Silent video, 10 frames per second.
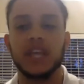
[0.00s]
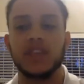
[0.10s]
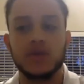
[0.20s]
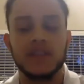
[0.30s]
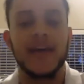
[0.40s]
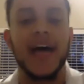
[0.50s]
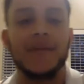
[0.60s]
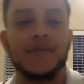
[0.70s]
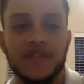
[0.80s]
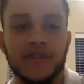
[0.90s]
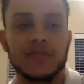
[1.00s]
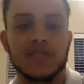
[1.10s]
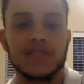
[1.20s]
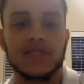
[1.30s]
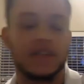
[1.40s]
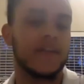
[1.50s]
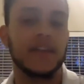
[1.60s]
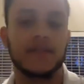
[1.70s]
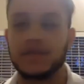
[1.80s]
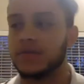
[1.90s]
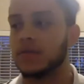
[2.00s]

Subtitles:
and you need to have different types of answers,